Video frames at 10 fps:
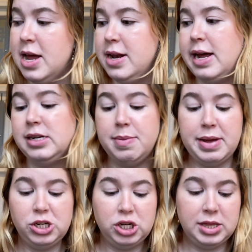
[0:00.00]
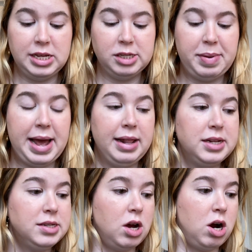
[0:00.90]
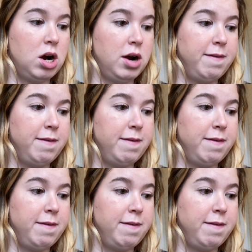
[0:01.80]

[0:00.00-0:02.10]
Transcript: not to mention these palettes are